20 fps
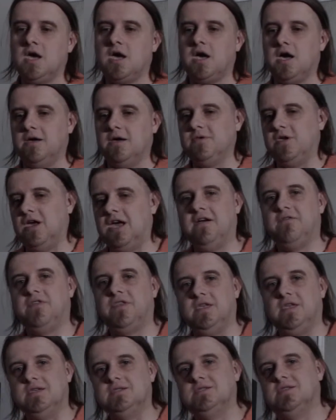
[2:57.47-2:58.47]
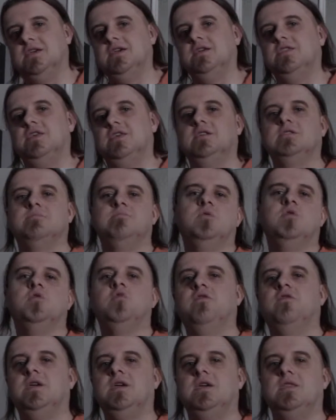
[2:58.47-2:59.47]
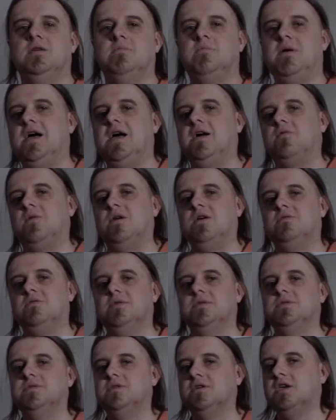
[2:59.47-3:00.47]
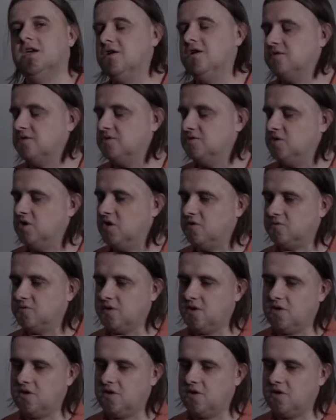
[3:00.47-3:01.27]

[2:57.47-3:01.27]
You have things like things moving in the background that the characters don't